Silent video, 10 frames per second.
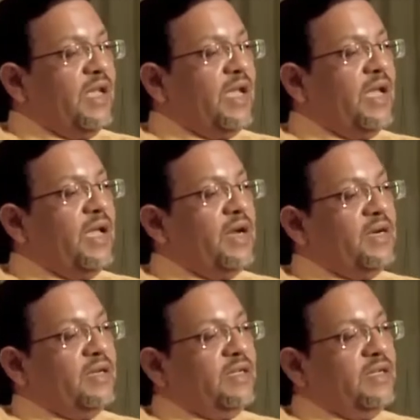
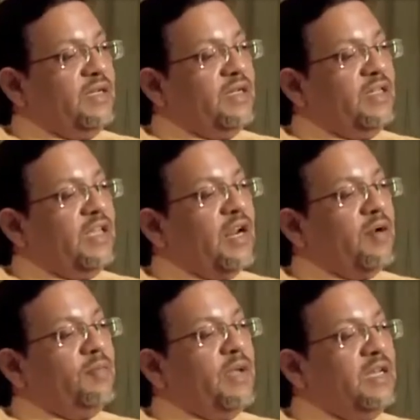and there
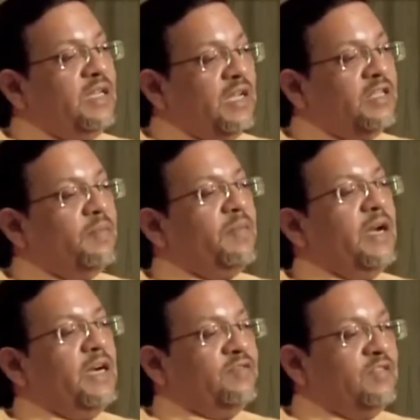are many other
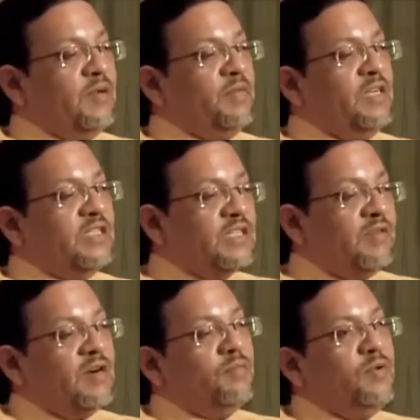planets which have been
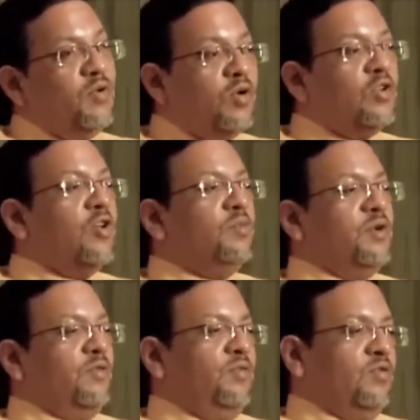discovered beyond the
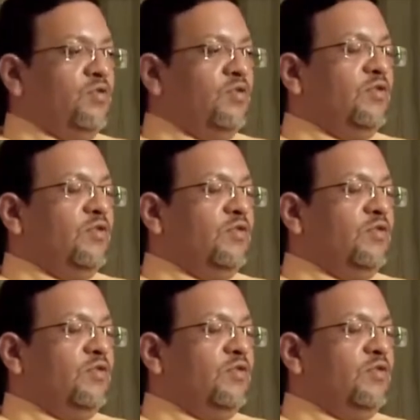orbit of Pluto,